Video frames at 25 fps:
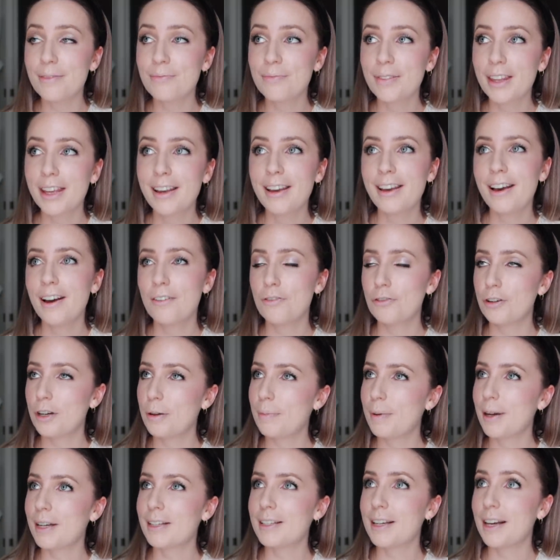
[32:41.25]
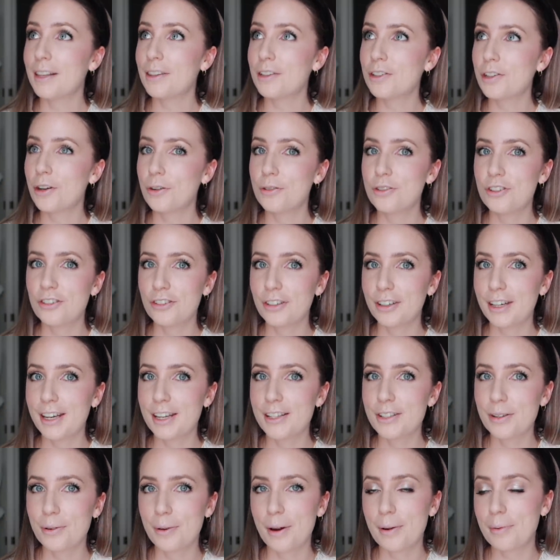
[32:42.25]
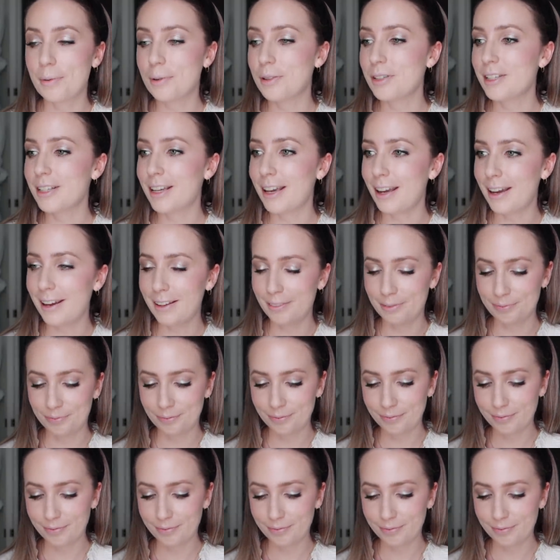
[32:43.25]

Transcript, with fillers: I've already picked out the toaster and kettle I want to get.